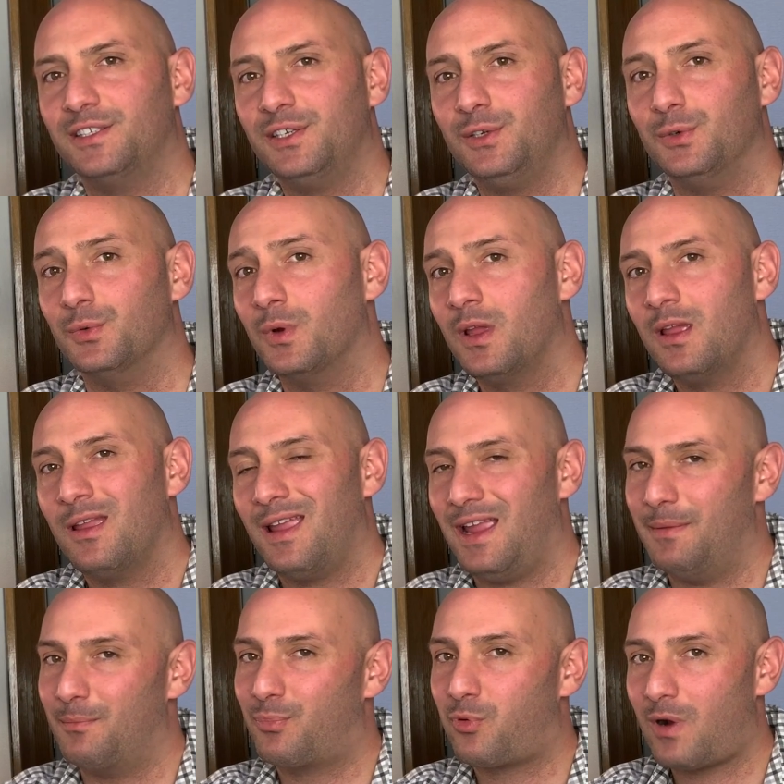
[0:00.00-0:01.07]
2,
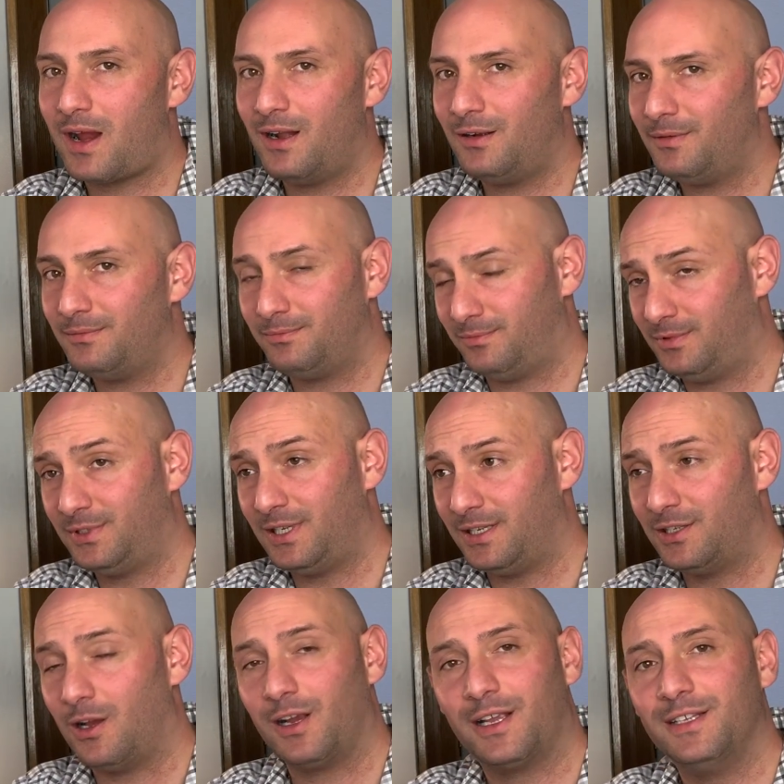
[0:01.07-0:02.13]
and prior to
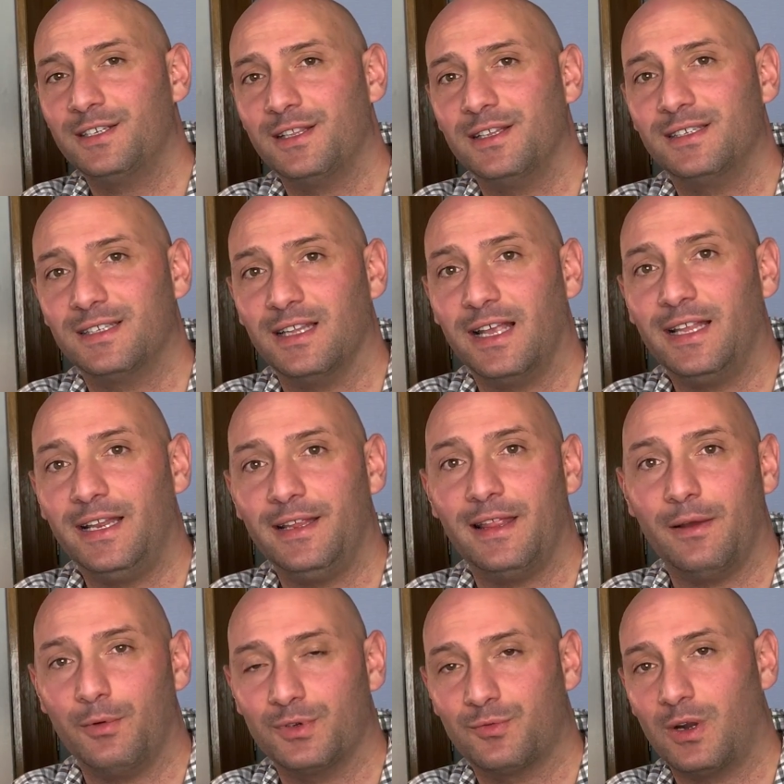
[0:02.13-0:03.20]
talking to this lady
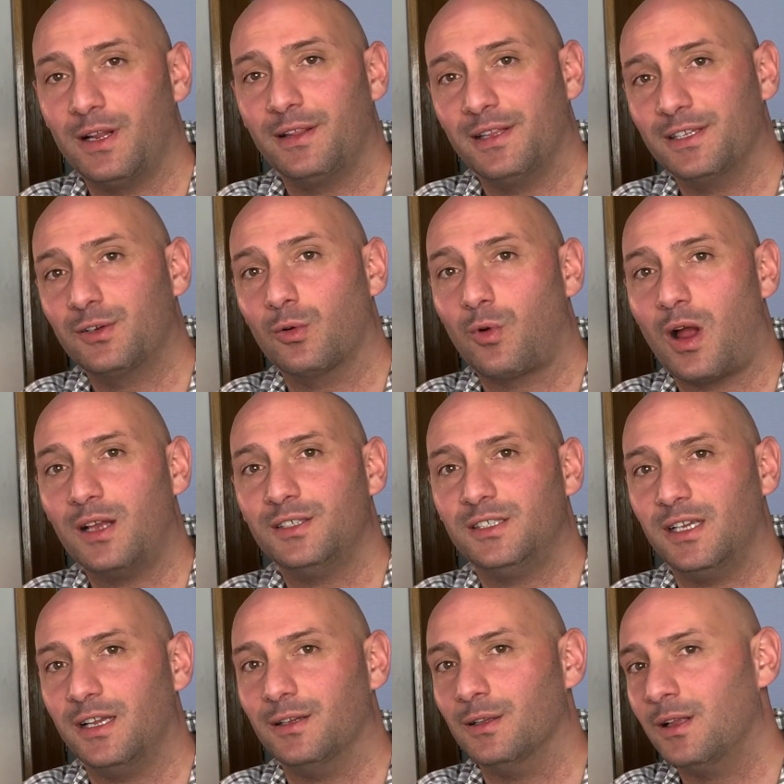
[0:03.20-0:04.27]
that was running this garage
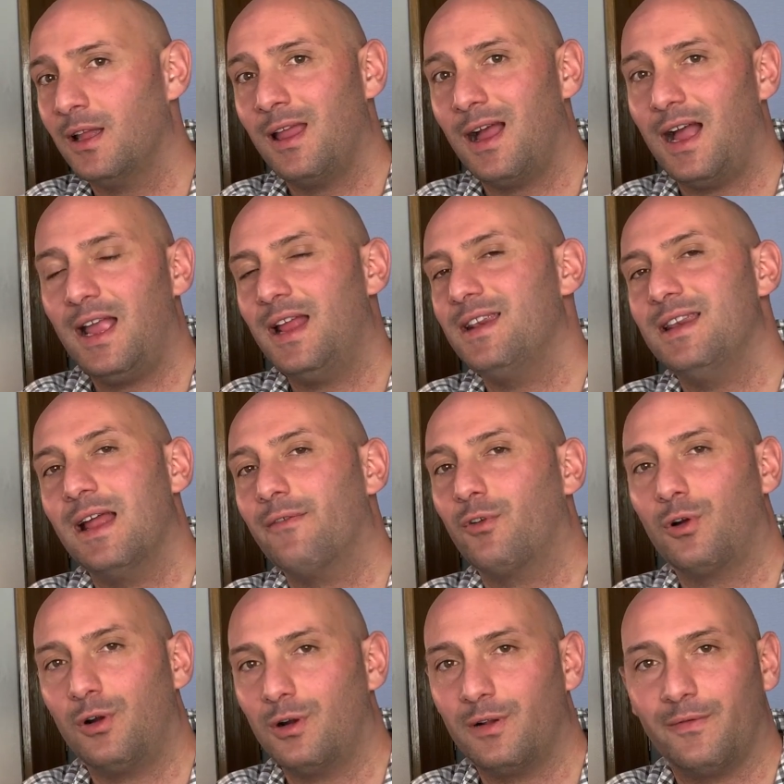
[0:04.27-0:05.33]
sale, I had never
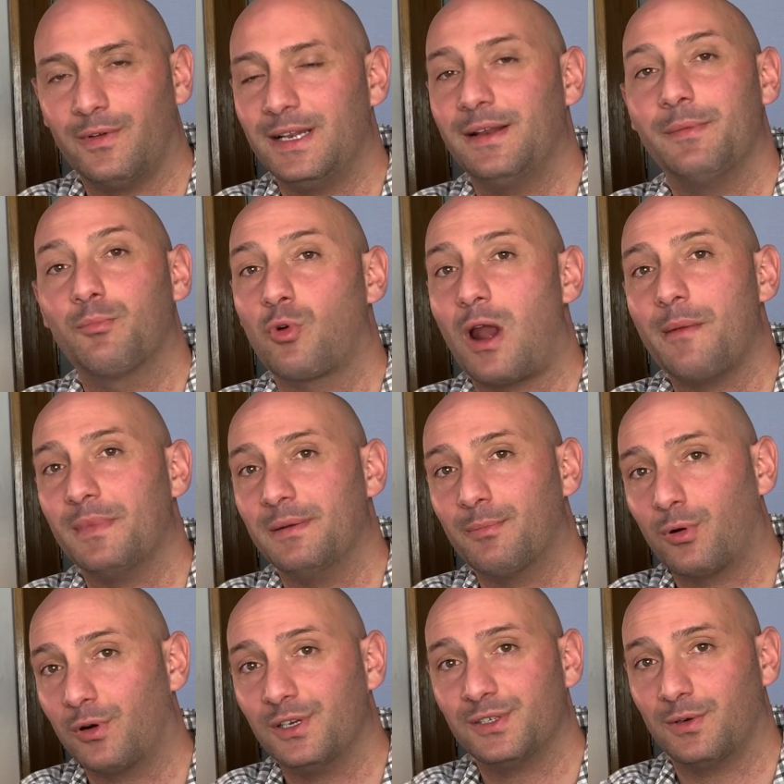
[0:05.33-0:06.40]
heard of any Brahmin
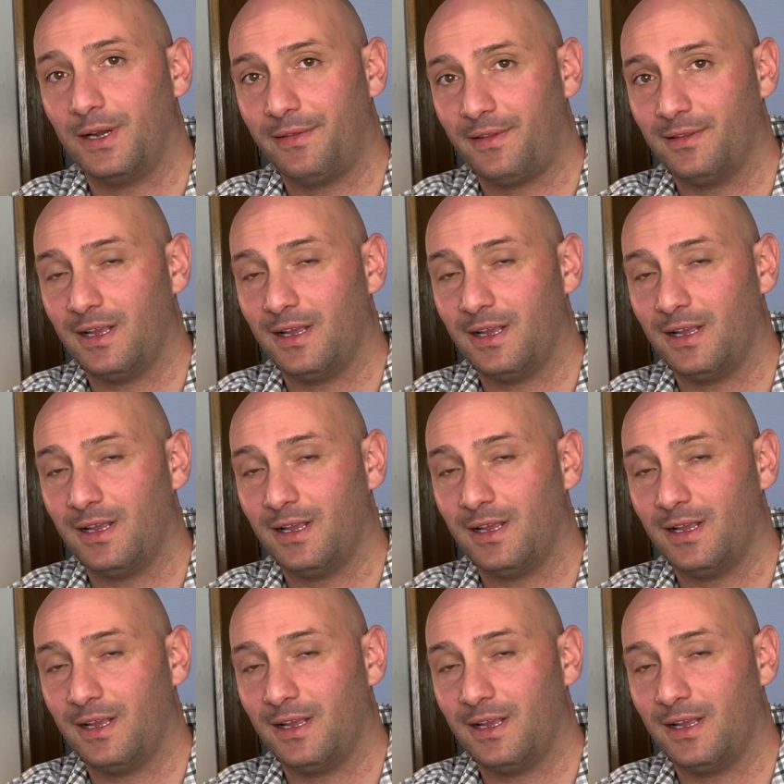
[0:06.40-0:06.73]
purse or anything